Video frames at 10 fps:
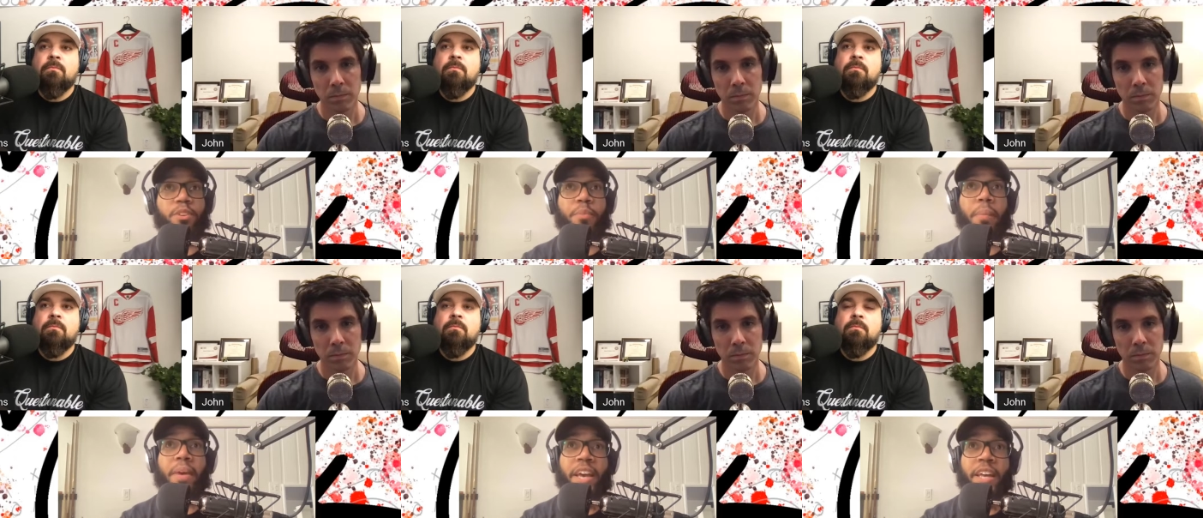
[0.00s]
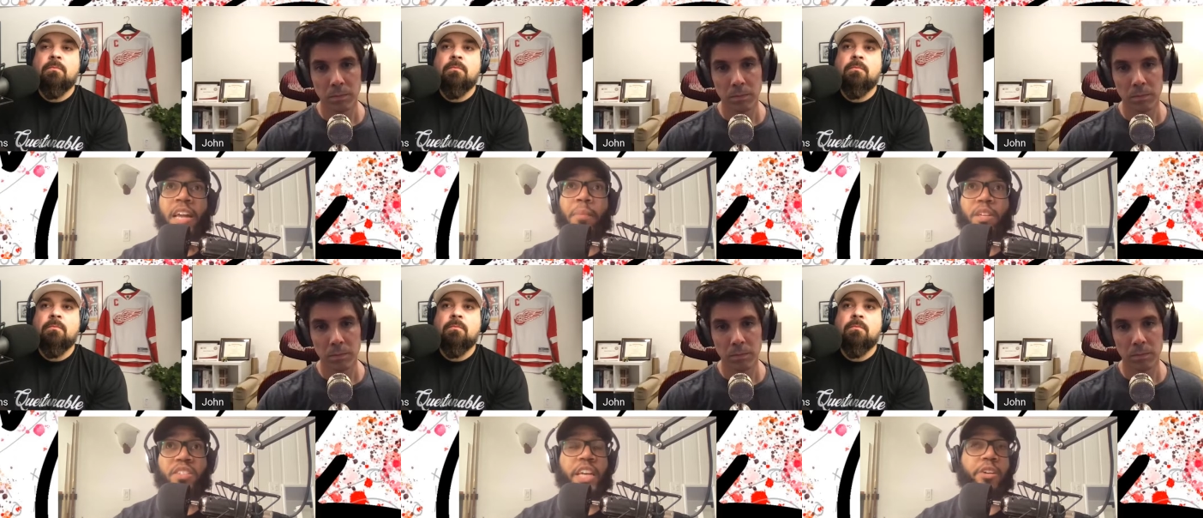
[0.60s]
Speaker 1: front of my man, I'm going
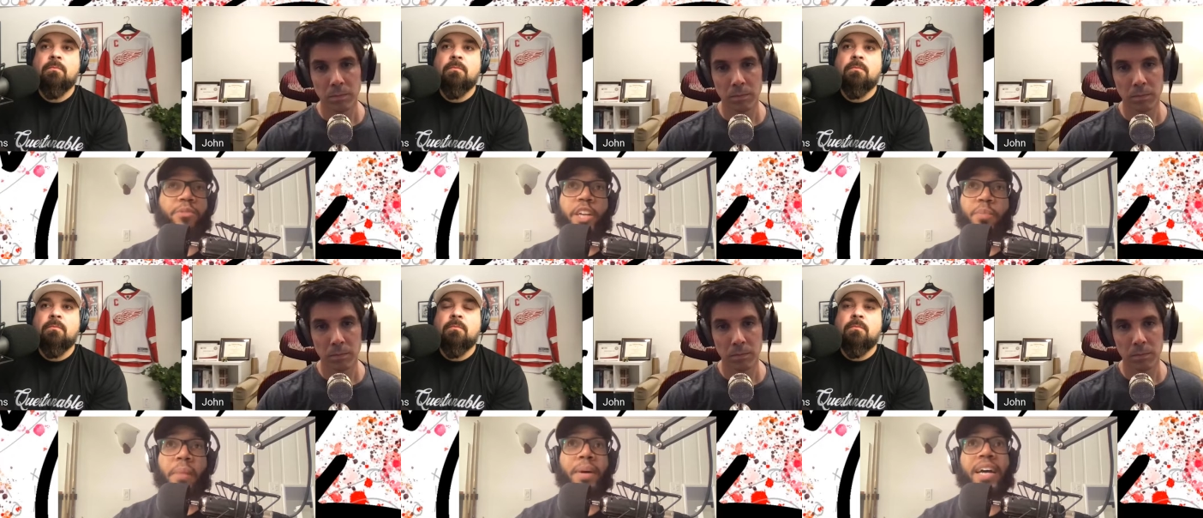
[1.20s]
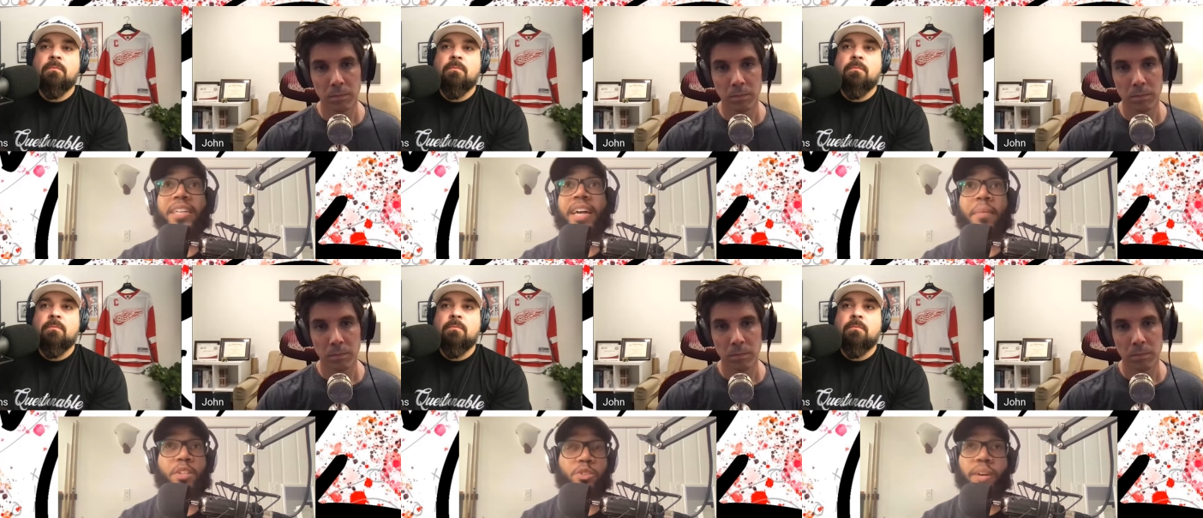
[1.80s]
to sacrifice my body, I'm
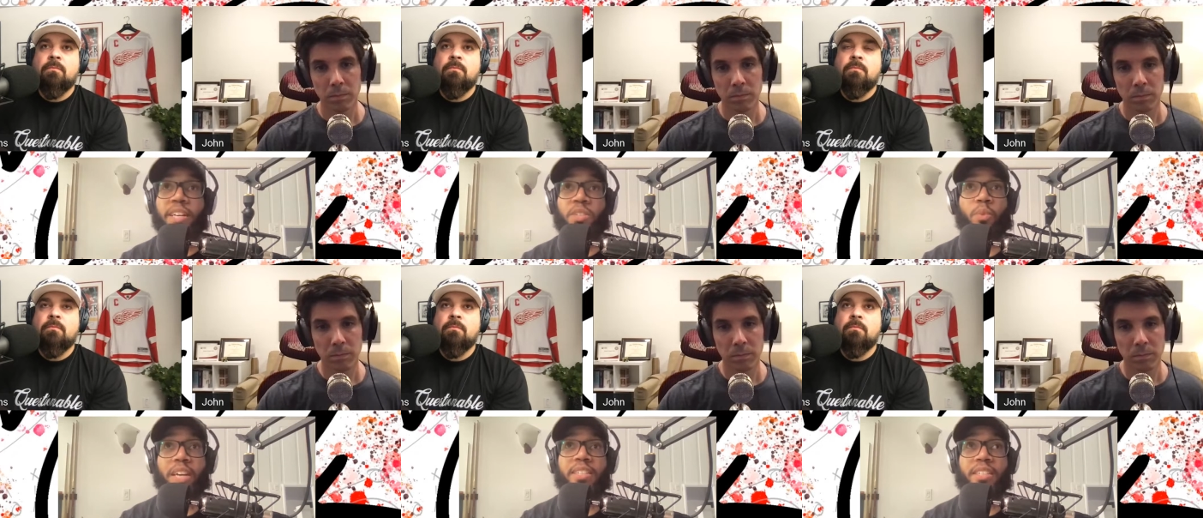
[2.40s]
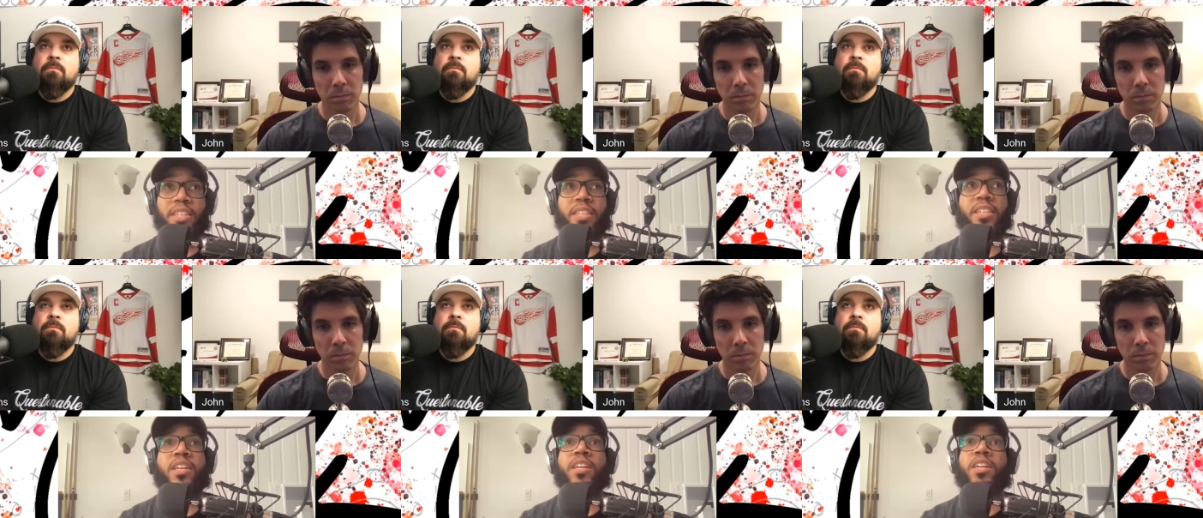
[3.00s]
going to do X, Y, and Z
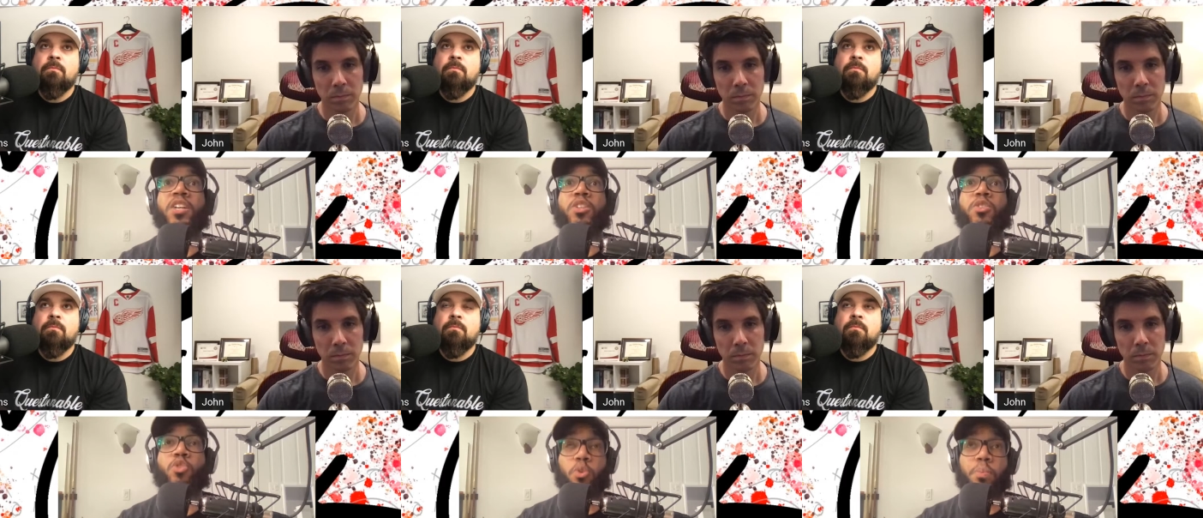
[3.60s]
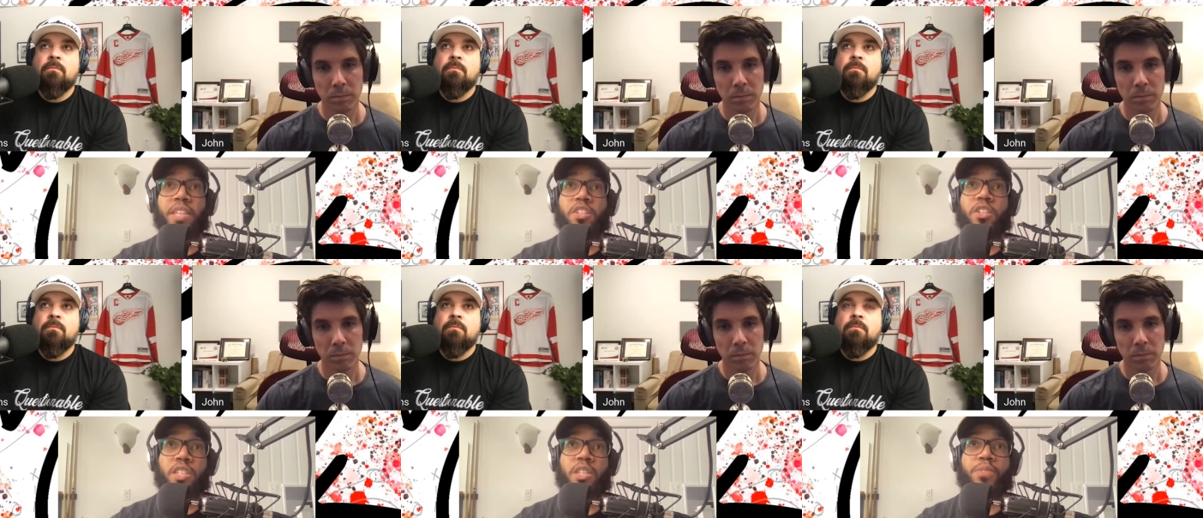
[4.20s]
to be
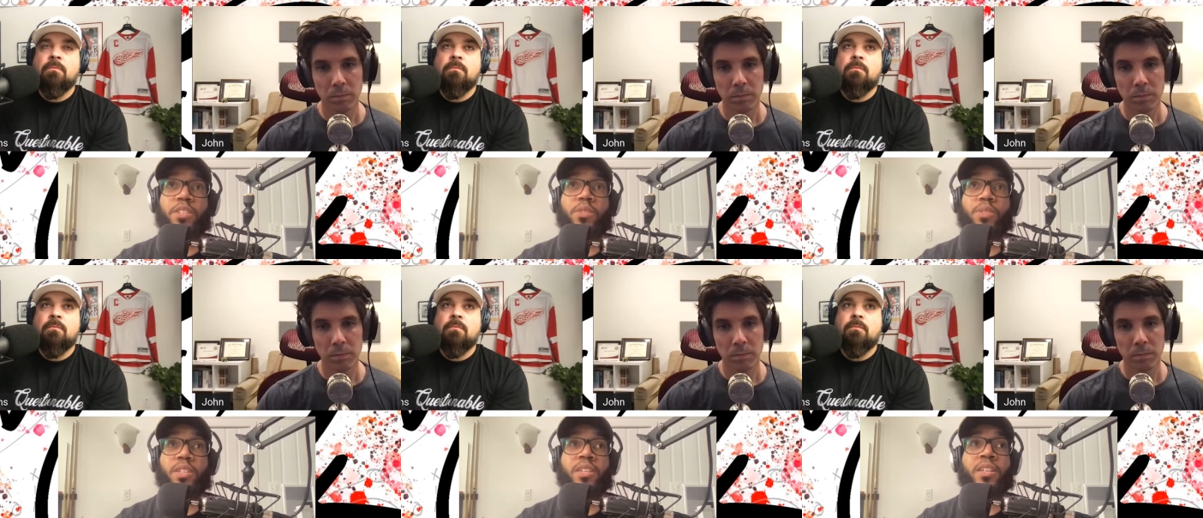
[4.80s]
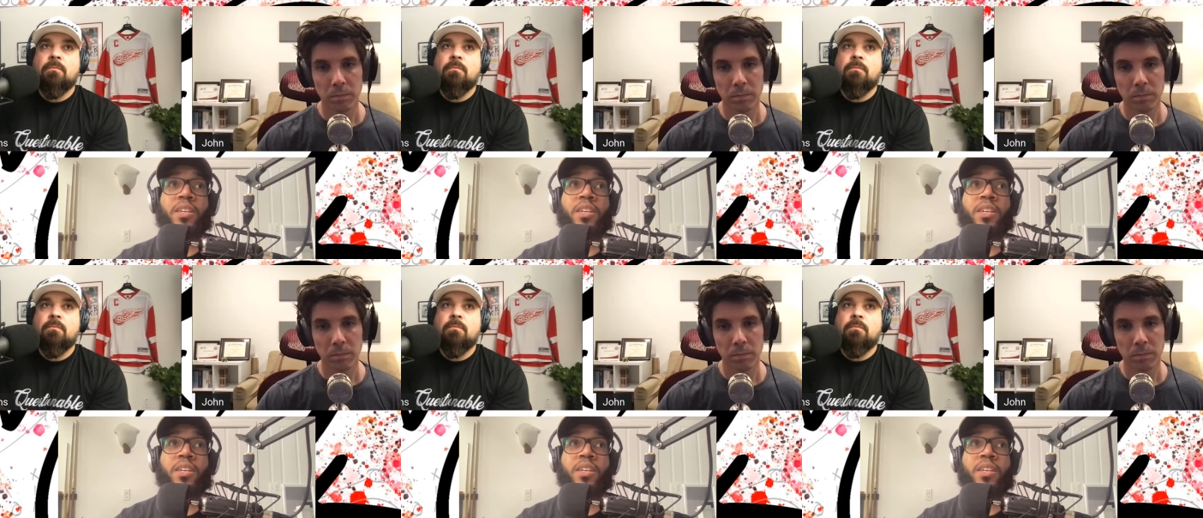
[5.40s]
good defensively.